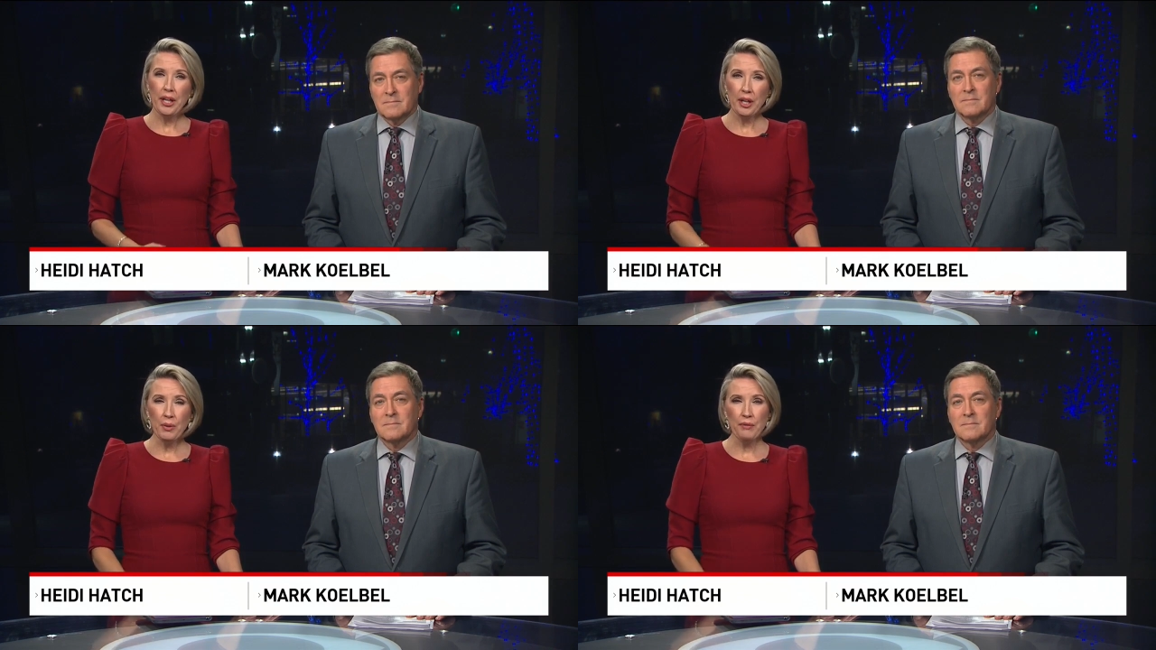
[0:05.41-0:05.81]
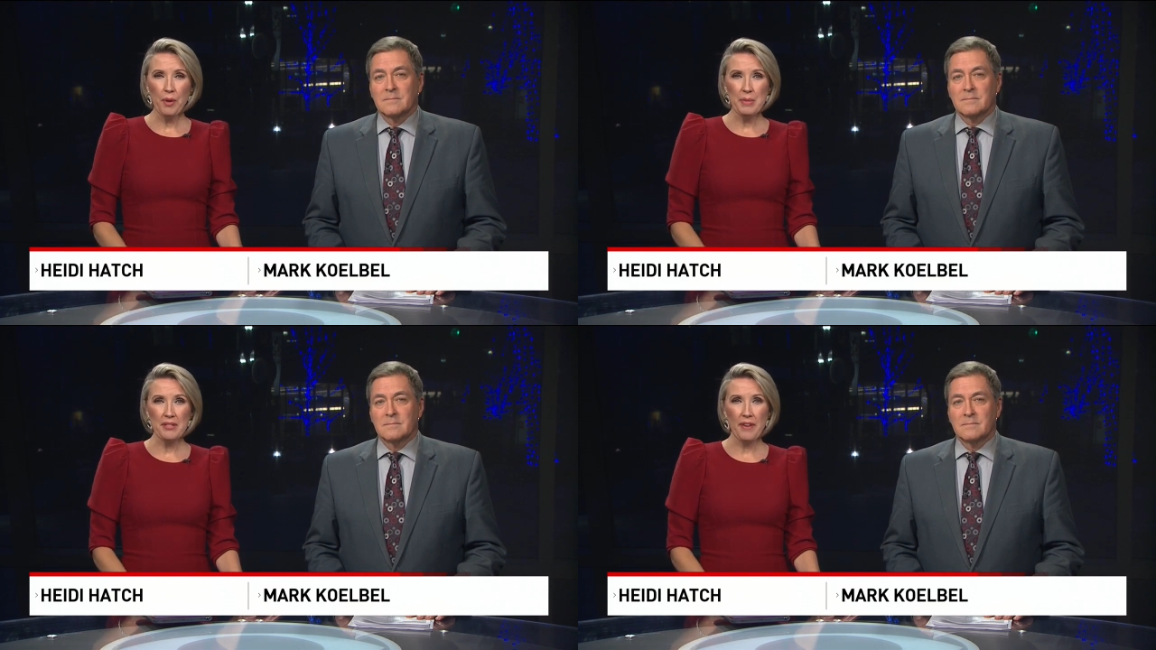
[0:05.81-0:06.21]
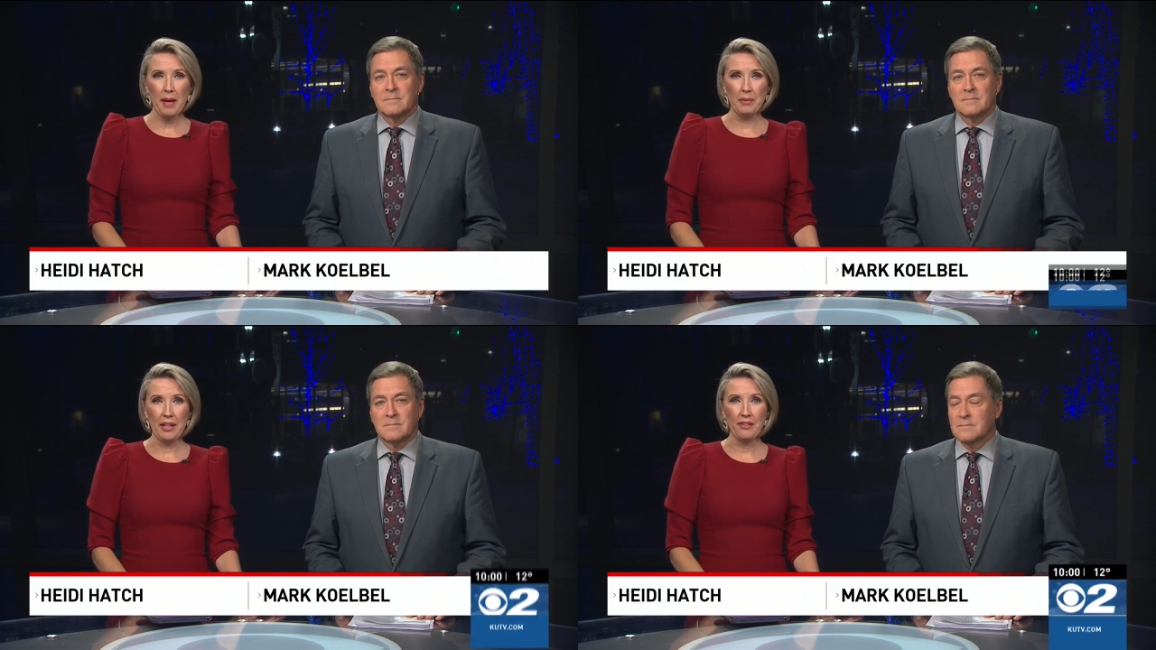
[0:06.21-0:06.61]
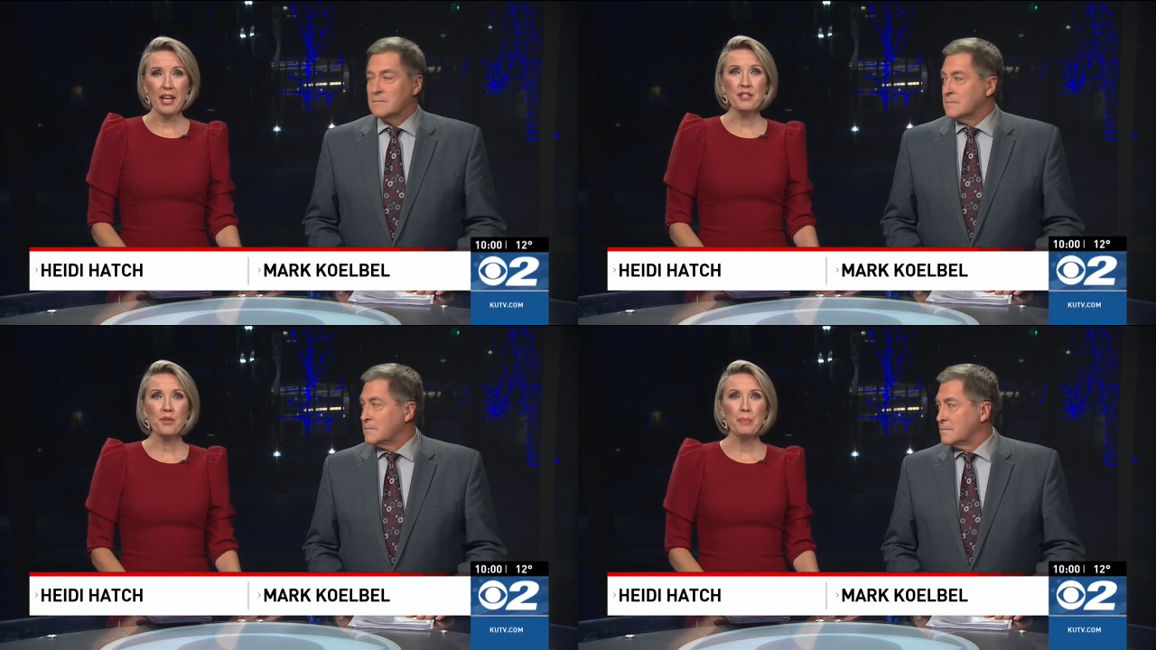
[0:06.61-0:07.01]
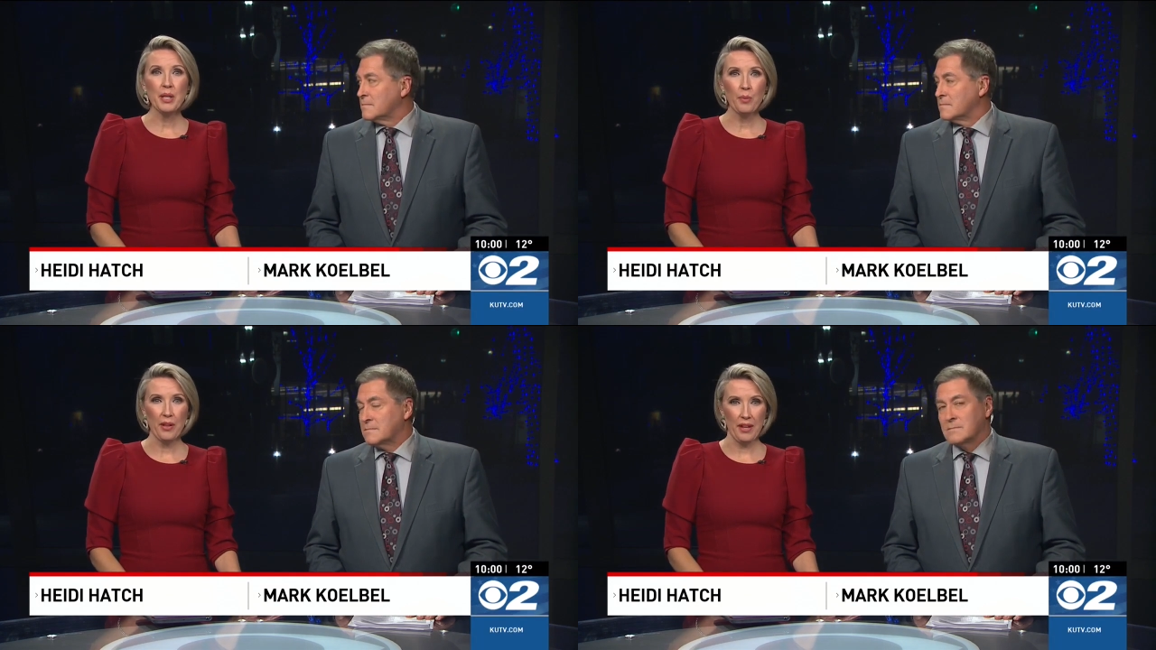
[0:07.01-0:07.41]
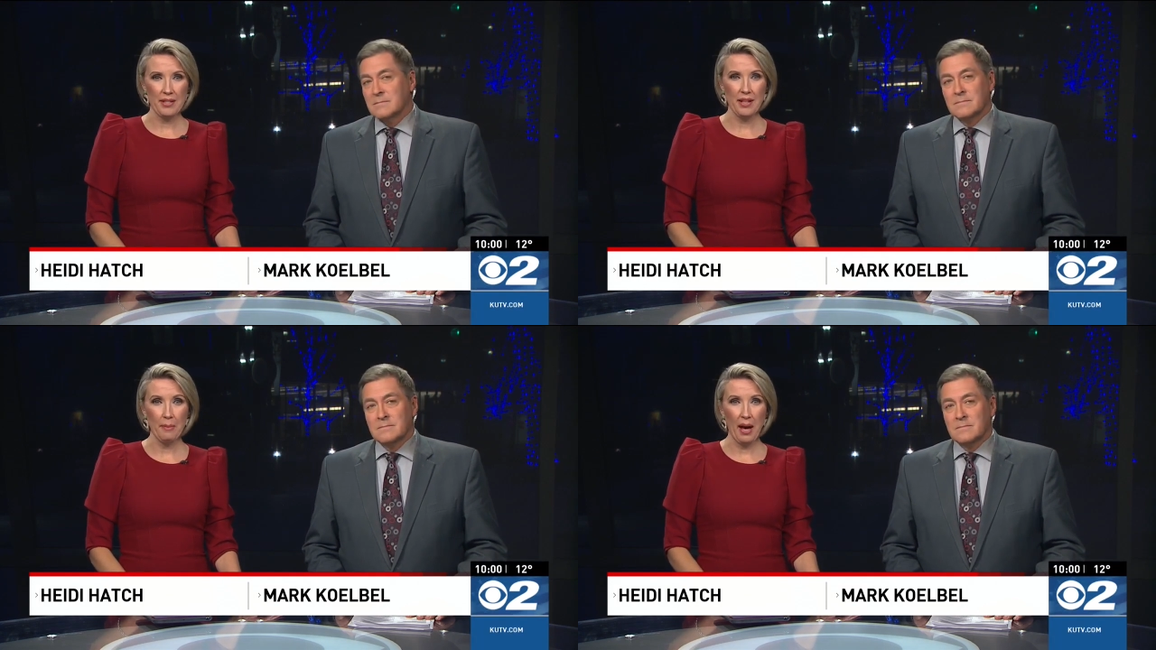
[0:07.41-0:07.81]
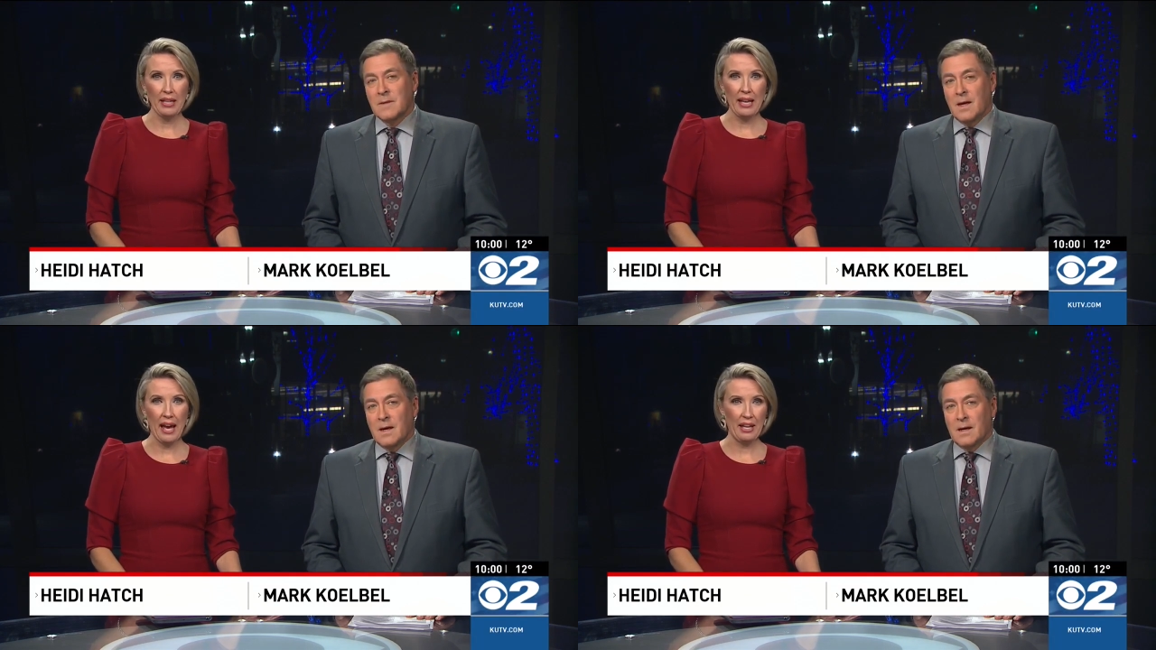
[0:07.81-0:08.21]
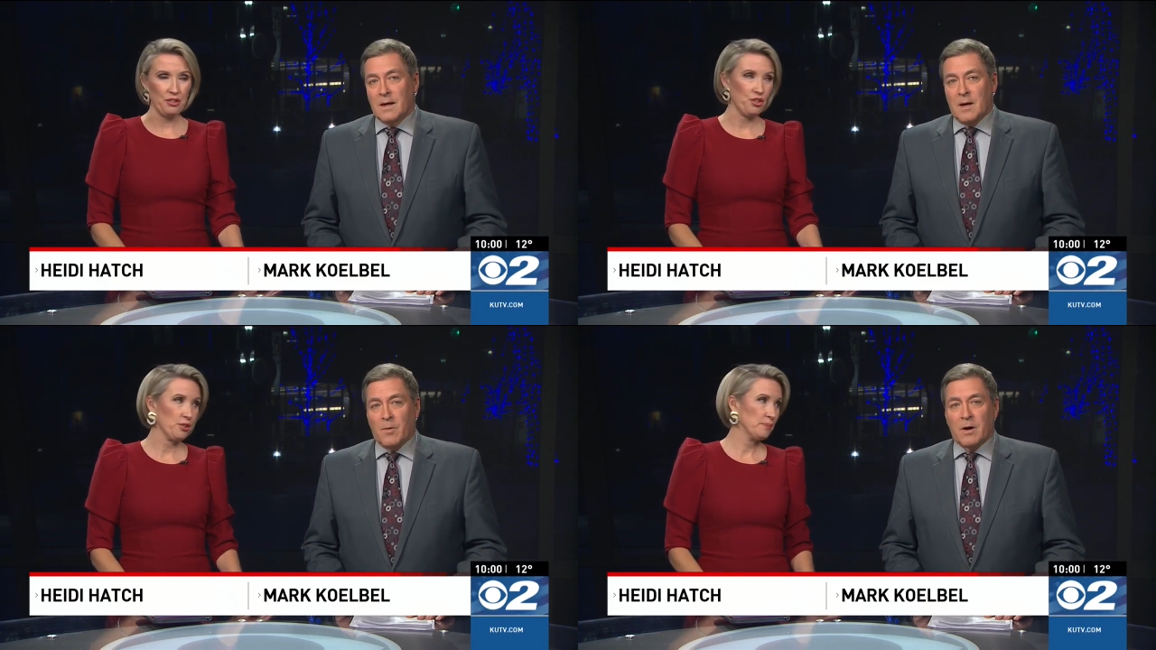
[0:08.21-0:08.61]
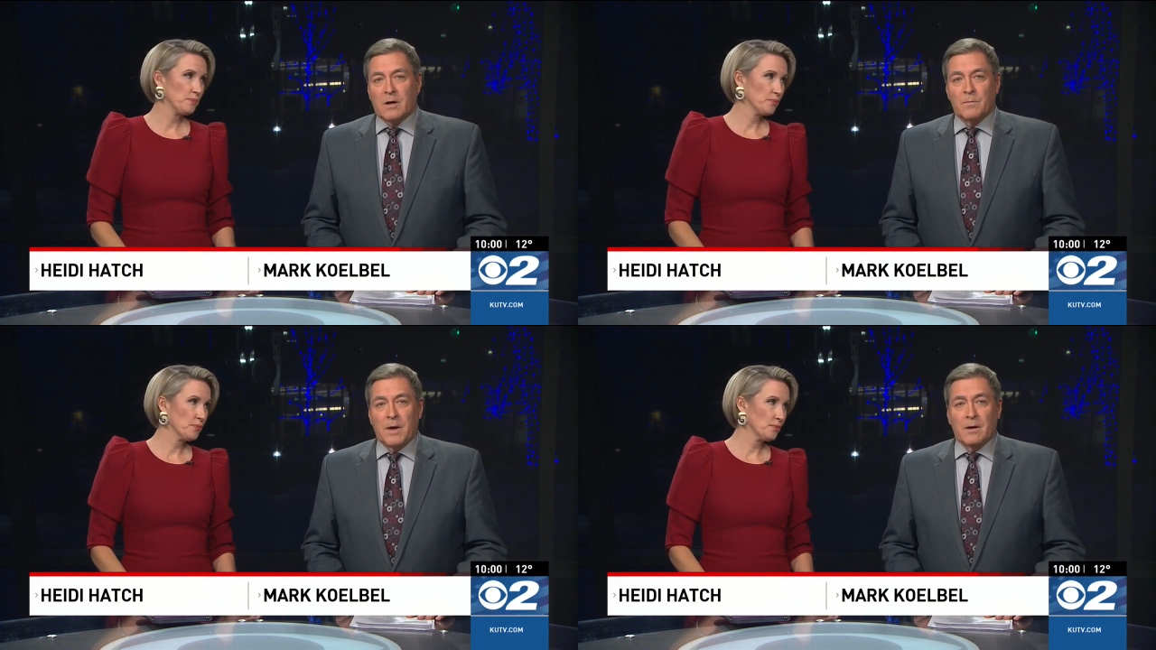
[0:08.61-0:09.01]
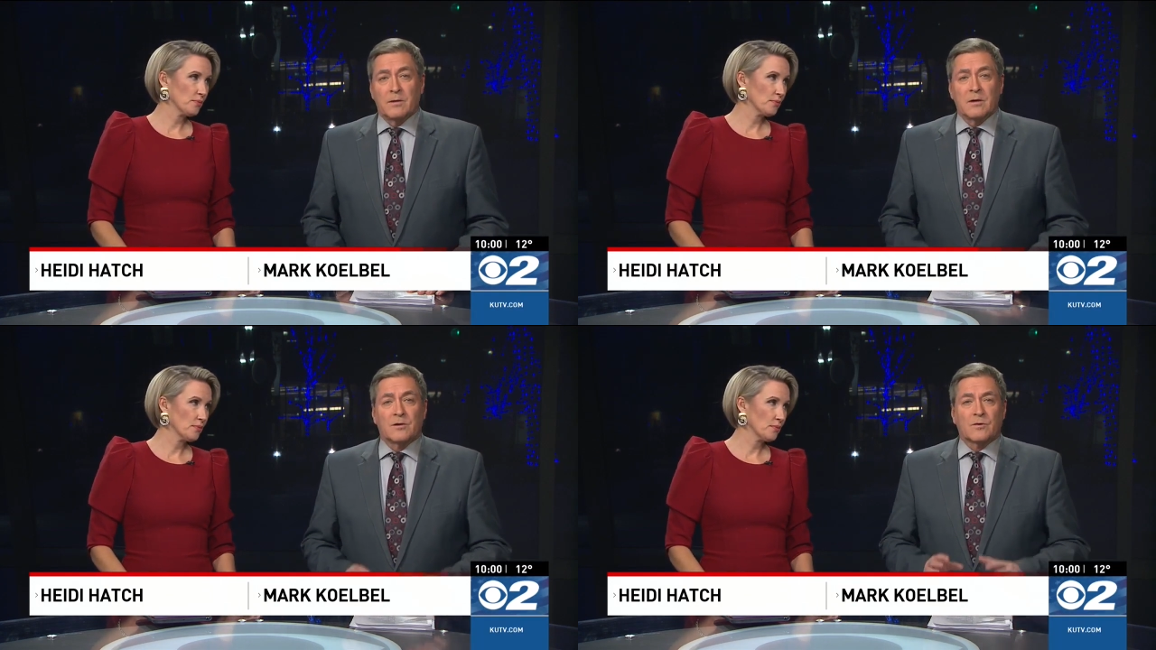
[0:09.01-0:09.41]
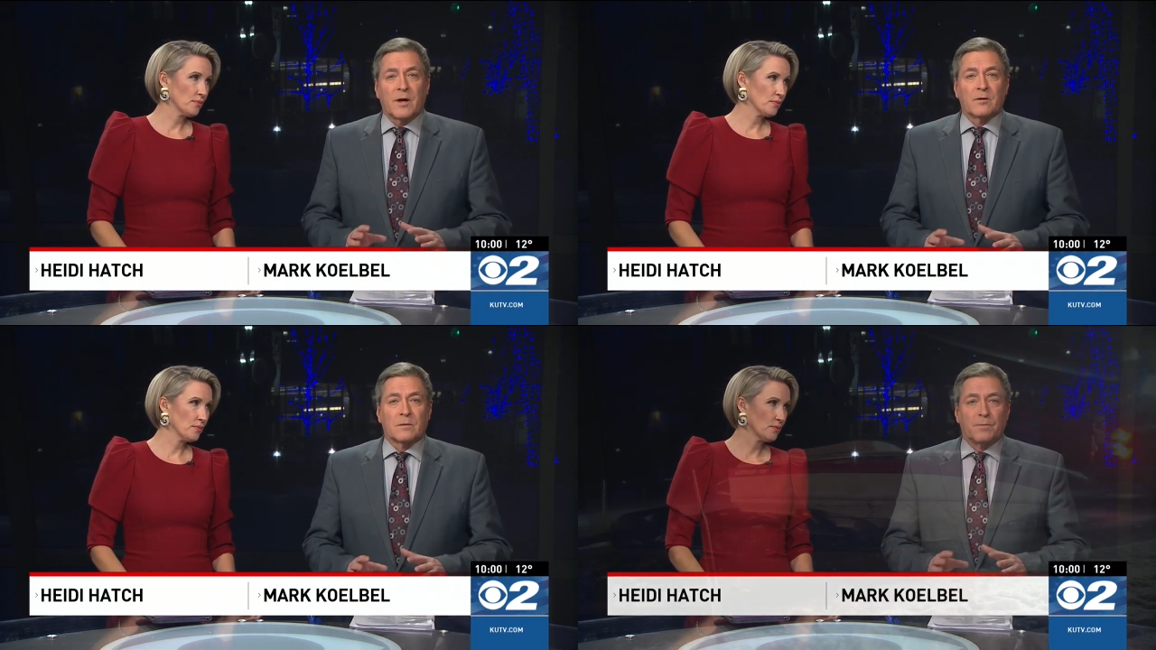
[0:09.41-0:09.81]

Speaker 1: hearing from his family. Thanks for being with us. I'm Heidi Hatch.
Speaker 2: I'm Mark Abell. The trailer